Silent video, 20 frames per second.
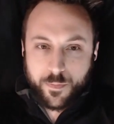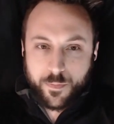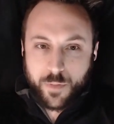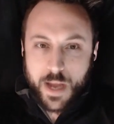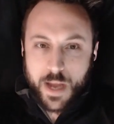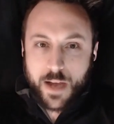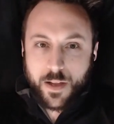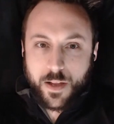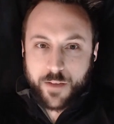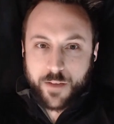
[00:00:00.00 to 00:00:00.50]

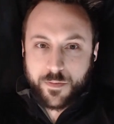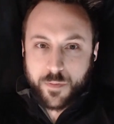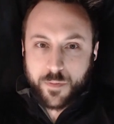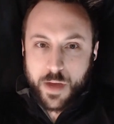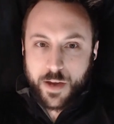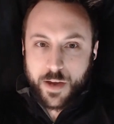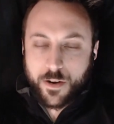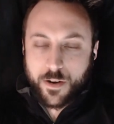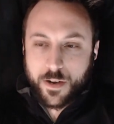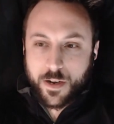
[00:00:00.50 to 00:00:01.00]
Black Lives
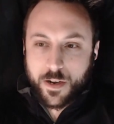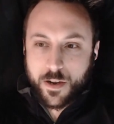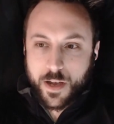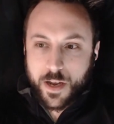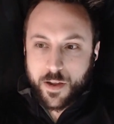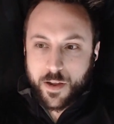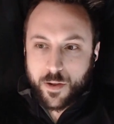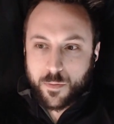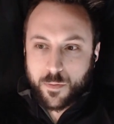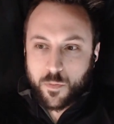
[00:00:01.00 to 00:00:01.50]
Matter
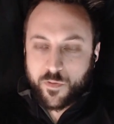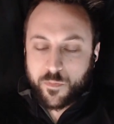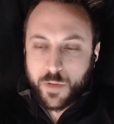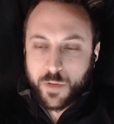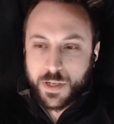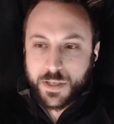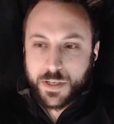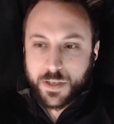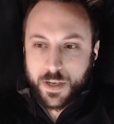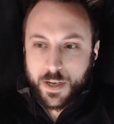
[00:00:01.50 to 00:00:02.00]
and other
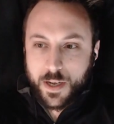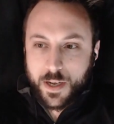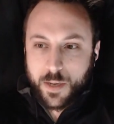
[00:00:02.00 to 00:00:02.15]
movements.